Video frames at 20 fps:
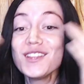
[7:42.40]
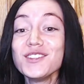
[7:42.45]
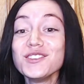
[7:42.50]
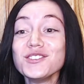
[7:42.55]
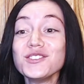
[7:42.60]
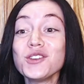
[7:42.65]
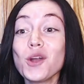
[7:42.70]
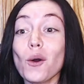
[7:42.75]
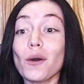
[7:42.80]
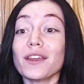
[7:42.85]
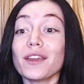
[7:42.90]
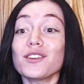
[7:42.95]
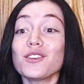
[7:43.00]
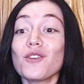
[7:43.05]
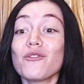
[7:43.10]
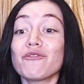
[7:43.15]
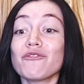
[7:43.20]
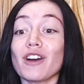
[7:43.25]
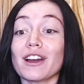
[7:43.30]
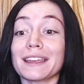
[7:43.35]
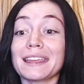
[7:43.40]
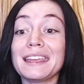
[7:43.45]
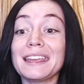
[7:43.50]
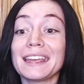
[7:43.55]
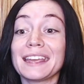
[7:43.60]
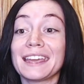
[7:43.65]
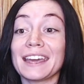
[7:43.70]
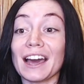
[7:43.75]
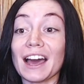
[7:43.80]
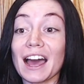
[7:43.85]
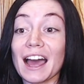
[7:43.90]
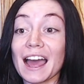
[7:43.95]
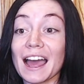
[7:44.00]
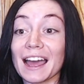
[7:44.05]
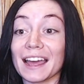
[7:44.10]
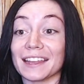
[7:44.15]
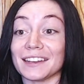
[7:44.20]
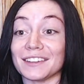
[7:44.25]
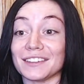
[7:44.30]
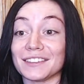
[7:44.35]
Noya, you fucking god!